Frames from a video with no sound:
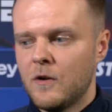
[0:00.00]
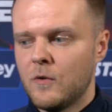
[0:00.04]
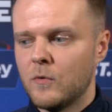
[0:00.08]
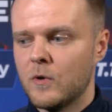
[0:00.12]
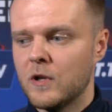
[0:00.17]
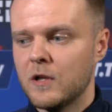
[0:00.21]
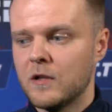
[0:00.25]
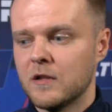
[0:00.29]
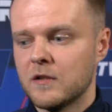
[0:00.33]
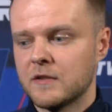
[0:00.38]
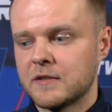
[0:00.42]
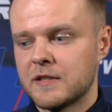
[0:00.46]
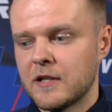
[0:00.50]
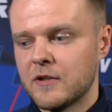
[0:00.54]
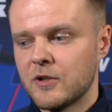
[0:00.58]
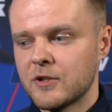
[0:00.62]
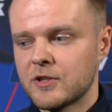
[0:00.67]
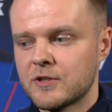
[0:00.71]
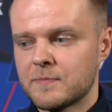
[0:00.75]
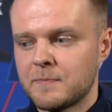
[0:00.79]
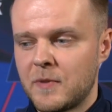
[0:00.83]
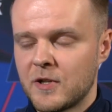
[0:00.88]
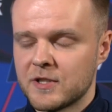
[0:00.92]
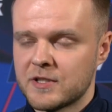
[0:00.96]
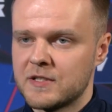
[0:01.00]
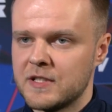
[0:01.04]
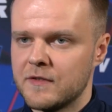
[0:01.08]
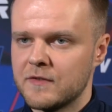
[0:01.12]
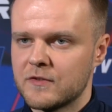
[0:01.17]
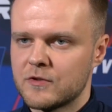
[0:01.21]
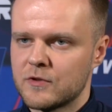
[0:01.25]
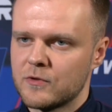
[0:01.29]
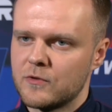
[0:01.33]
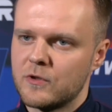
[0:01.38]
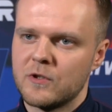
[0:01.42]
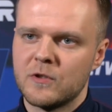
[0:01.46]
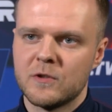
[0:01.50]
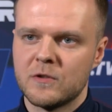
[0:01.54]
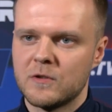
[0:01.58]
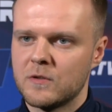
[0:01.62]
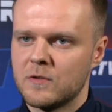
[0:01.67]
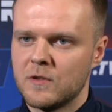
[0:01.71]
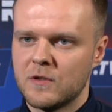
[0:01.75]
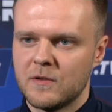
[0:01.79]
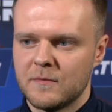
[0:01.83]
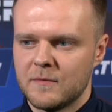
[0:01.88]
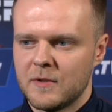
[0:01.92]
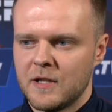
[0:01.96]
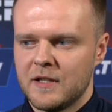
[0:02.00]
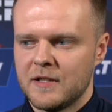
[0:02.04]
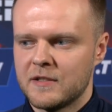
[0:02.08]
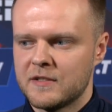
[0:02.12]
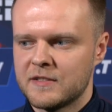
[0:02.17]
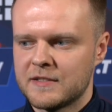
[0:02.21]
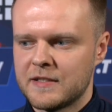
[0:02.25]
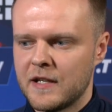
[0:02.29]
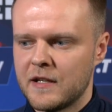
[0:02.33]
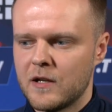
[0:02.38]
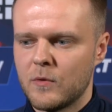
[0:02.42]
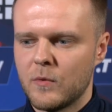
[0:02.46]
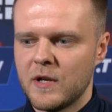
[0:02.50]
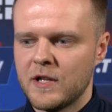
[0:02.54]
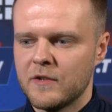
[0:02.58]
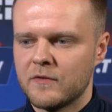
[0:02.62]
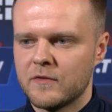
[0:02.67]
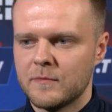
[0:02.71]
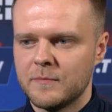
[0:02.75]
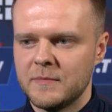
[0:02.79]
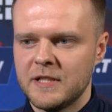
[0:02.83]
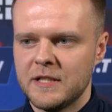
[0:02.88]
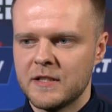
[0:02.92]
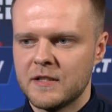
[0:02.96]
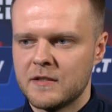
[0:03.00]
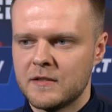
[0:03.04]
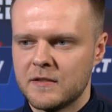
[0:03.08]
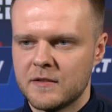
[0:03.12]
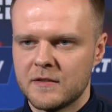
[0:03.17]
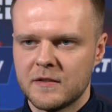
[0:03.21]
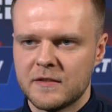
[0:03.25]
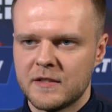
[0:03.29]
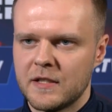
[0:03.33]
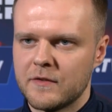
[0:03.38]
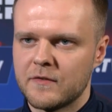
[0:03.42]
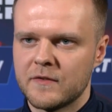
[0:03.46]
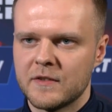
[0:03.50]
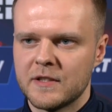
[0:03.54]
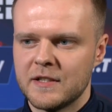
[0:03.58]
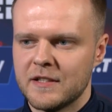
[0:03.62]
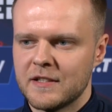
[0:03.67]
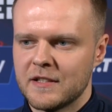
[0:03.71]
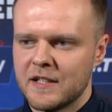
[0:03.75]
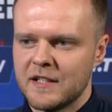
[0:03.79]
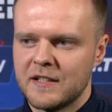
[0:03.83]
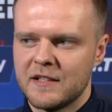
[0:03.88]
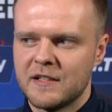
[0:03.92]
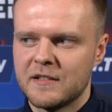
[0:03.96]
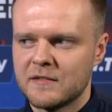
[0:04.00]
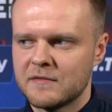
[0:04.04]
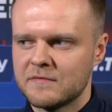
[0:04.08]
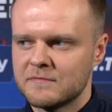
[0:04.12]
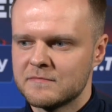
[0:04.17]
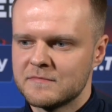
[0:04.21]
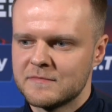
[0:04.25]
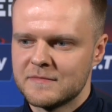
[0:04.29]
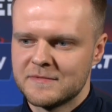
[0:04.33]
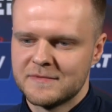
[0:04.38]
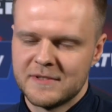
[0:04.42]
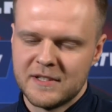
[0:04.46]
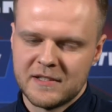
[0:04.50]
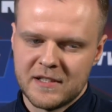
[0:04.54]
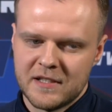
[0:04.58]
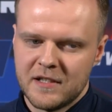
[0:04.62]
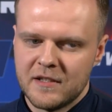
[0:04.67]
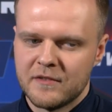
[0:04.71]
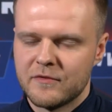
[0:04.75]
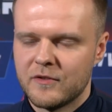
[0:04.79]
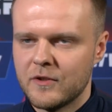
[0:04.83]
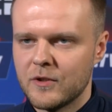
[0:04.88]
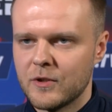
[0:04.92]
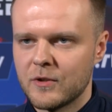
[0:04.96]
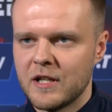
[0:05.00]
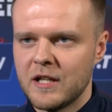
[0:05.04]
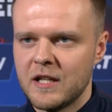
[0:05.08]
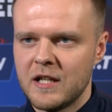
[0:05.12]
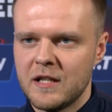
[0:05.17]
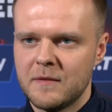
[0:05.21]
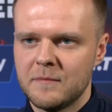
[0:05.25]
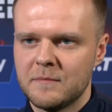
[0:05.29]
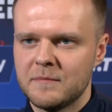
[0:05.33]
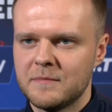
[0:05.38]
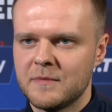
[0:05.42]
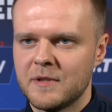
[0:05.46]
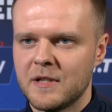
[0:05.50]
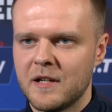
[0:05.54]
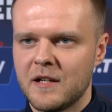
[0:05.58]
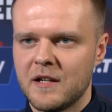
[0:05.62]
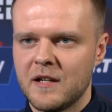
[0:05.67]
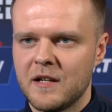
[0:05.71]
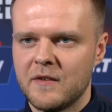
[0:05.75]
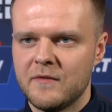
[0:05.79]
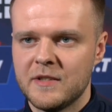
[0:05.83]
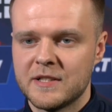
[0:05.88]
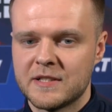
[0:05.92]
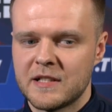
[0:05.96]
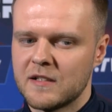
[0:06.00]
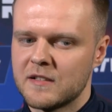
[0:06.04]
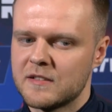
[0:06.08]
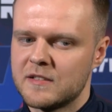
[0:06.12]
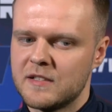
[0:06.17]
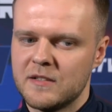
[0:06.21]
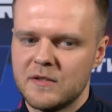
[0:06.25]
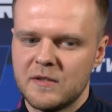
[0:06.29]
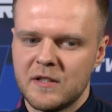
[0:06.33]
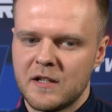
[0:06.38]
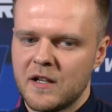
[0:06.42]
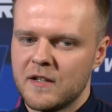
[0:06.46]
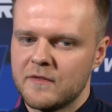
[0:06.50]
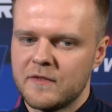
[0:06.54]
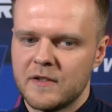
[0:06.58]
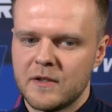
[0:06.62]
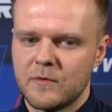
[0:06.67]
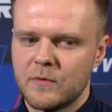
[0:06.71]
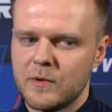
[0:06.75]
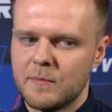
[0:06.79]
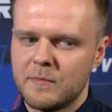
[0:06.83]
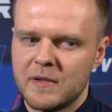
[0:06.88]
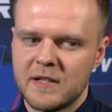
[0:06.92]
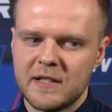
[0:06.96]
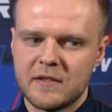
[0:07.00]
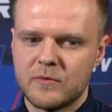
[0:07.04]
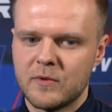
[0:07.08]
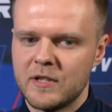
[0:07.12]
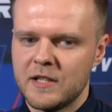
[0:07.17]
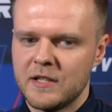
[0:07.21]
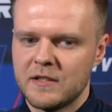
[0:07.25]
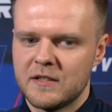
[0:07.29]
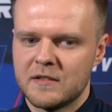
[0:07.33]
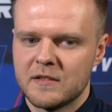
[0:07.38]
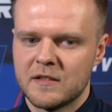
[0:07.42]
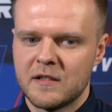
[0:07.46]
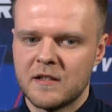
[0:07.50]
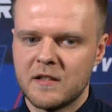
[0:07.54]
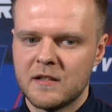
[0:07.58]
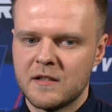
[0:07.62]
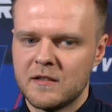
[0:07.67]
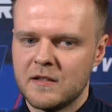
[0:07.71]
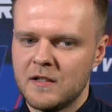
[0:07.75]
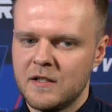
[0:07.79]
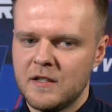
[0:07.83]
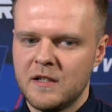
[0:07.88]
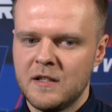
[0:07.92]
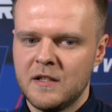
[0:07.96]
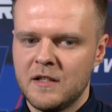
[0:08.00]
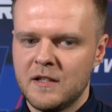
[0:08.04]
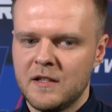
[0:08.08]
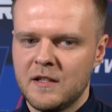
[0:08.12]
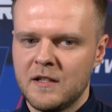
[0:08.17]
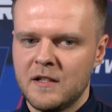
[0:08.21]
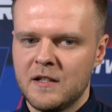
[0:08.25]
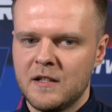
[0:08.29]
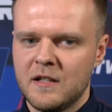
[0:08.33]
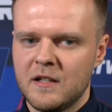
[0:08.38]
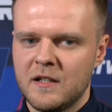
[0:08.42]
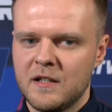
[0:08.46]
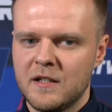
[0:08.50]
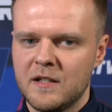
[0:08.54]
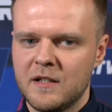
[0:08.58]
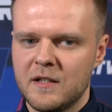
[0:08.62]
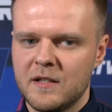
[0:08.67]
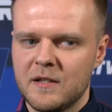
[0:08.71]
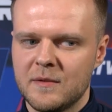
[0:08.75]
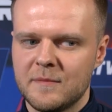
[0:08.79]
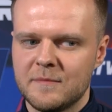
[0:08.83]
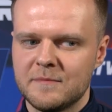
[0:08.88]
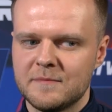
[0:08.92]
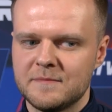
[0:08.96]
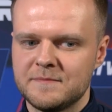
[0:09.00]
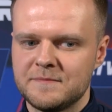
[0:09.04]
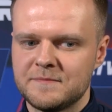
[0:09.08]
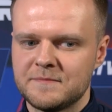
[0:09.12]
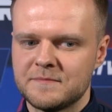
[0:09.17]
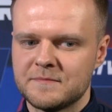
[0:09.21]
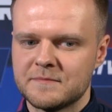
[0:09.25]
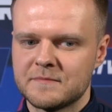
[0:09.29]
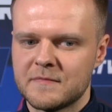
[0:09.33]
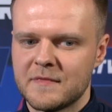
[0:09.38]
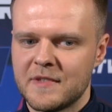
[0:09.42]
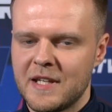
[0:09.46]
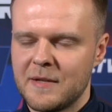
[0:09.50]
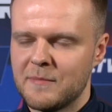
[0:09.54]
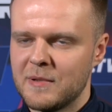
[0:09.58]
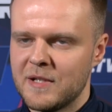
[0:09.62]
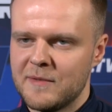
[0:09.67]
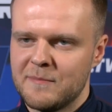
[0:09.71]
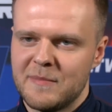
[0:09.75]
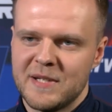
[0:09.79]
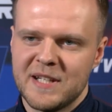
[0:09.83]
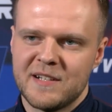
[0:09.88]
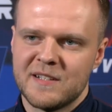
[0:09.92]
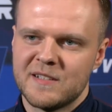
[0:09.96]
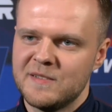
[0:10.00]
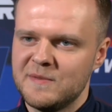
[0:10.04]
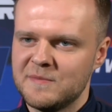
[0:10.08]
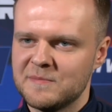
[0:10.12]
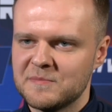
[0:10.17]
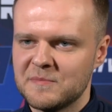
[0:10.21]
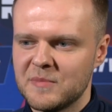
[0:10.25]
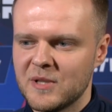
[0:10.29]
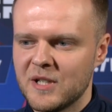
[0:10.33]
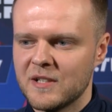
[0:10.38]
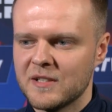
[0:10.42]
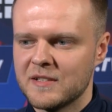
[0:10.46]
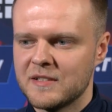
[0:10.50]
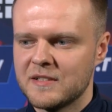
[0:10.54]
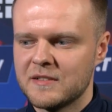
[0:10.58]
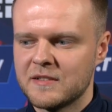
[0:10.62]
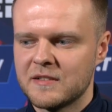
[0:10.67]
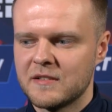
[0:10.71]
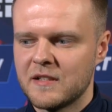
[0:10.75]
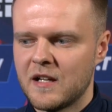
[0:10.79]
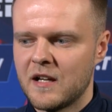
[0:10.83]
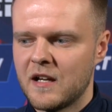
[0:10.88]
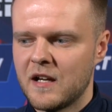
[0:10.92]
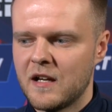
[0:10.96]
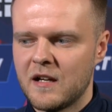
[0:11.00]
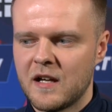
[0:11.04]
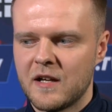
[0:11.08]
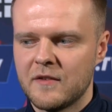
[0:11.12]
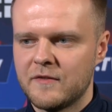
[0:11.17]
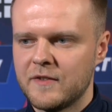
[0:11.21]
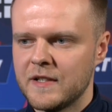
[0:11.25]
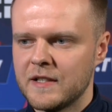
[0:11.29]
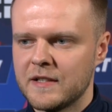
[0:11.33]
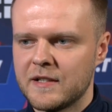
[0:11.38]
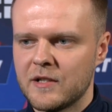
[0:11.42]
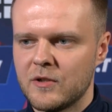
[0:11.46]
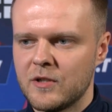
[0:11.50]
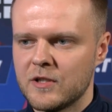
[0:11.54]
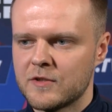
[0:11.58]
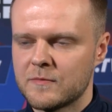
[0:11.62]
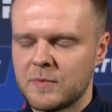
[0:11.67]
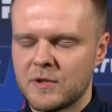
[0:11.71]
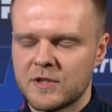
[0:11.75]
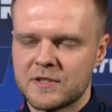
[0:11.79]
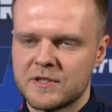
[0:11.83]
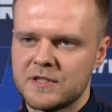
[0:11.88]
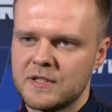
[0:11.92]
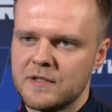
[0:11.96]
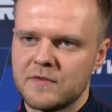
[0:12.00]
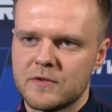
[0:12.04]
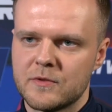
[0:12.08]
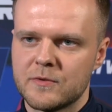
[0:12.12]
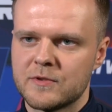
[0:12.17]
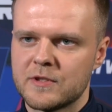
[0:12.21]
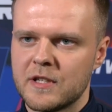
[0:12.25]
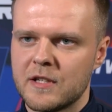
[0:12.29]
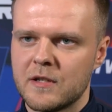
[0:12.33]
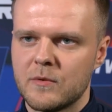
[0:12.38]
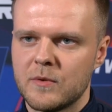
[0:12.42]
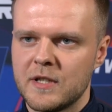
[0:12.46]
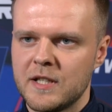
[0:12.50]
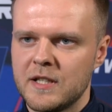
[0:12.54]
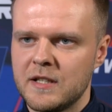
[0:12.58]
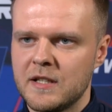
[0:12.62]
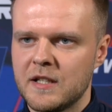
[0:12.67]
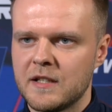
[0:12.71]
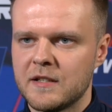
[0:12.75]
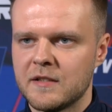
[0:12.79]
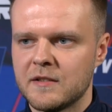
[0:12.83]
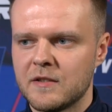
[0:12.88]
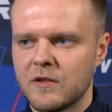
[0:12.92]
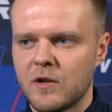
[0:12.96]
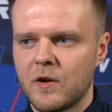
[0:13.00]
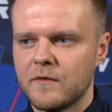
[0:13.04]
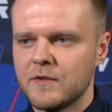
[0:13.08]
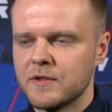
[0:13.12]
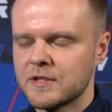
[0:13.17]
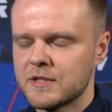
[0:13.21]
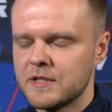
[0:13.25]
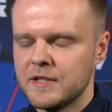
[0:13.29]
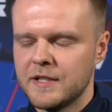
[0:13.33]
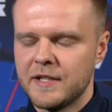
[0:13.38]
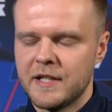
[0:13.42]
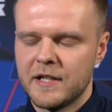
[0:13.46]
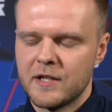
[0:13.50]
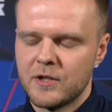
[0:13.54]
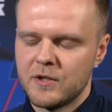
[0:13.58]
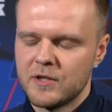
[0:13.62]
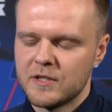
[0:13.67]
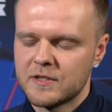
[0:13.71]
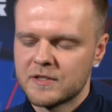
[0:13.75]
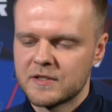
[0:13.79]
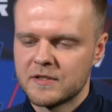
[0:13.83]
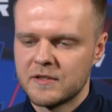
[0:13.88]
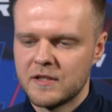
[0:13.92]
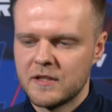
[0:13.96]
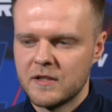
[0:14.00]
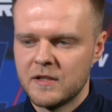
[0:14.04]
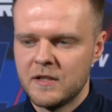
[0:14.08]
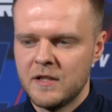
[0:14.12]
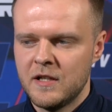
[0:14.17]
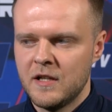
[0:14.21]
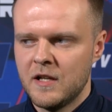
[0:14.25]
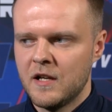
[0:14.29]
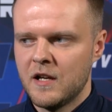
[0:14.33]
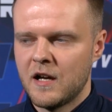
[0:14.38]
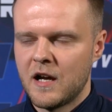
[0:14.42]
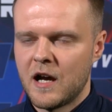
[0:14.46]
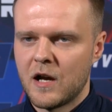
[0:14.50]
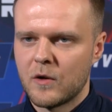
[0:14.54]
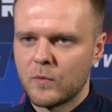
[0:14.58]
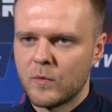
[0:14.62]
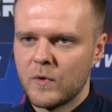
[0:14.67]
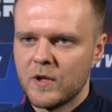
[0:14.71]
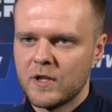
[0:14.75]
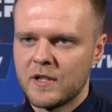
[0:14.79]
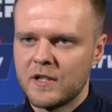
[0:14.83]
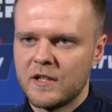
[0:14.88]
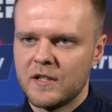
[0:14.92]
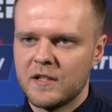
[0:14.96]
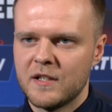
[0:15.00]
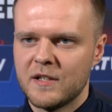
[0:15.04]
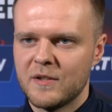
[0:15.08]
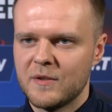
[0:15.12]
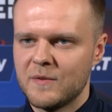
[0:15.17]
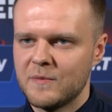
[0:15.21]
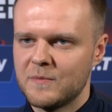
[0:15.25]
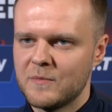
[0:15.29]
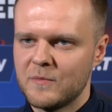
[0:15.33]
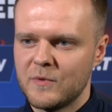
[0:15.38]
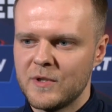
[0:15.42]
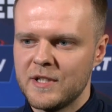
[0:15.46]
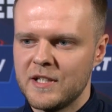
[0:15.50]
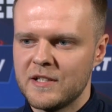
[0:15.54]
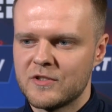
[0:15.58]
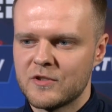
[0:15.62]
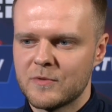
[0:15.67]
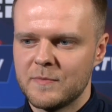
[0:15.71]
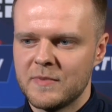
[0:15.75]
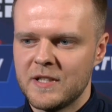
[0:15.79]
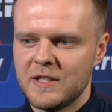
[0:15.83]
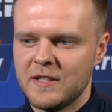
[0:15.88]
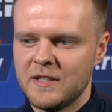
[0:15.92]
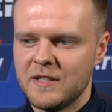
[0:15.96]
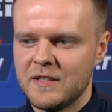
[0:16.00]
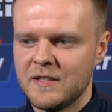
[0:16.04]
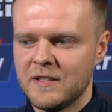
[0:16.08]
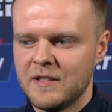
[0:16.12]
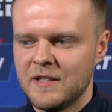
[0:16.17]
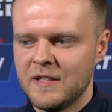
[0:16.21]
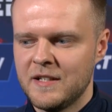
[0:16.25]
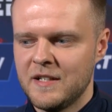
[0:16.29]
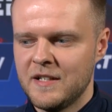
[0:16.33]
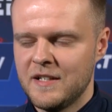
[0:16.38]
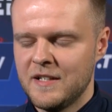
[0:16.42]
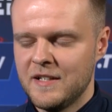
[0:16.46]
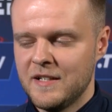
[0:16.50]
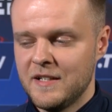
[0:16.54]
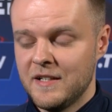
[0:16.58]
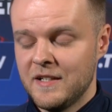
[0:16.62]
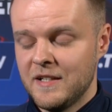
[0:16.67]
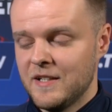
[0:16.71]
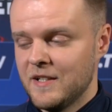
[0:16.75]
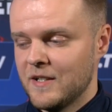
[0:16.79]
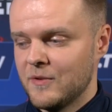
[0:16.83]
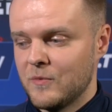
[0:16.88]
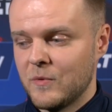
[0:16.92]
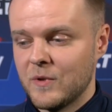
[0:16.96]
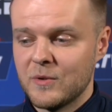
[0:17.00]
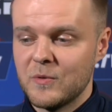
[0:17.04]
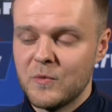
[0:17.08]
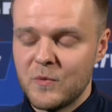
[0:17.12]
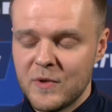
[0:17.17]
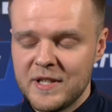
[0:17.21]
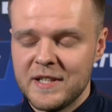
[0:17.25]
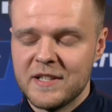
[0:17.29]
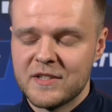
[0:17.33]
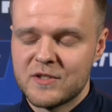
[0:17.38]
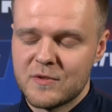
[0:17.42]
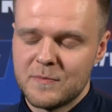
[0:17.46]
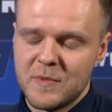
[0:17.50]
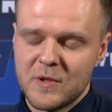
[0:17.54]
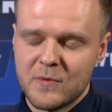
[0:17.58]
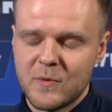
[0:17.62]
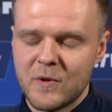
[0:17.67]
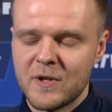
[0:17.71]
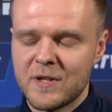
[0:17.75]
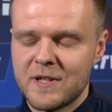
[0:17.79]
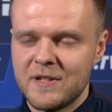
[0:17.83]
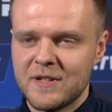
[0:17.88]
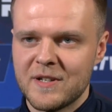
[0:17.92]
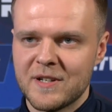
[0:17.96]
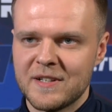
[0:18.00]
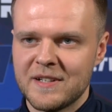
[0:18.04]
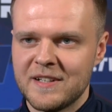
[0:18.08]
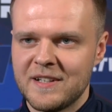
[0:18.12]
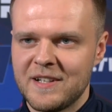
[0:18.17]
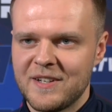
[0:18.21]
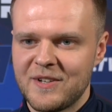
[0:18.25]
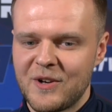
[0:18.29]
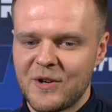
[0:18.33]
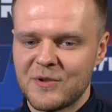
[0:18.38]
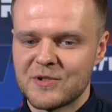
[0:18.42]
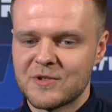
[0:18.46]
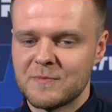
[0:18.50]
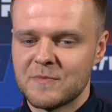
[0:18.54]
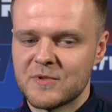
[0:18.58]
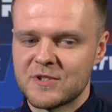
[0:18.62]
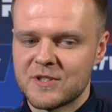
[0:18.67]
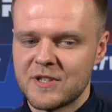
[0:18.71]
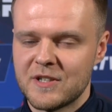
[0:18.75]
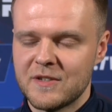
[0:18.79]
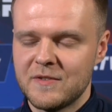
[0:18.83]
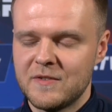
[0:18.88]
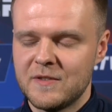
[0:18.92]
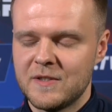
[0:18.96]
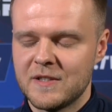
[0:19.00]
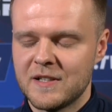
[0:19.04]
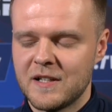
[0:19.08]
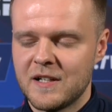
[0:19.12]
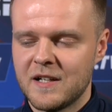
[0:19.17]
Well, there is positives to go uh, take away from here. Definitely, like the Inferno game, uh, Vitality. I think we played great. Uh, um, they played better, but I, I, think there is positives to take away, and obviously there is uh, hard work. Uh, we need to be, well, we need to be working on on some stuff.